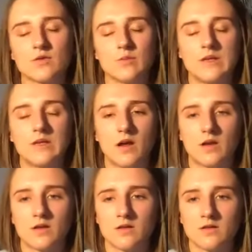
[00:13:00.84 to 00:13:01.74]
to be
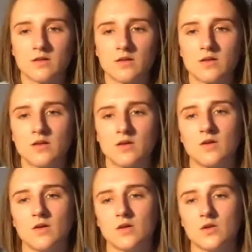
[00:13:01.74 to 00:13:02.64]
done
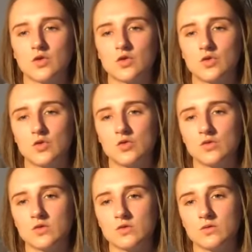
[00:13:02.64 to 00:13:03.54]
on your
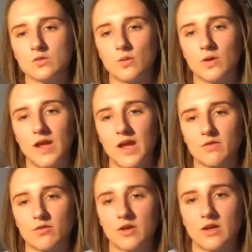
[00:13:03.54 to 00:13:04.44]
to-dos,
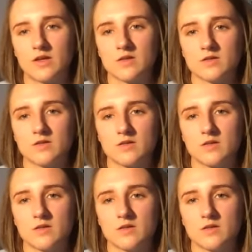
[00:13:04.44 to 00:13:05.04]
whatever it is.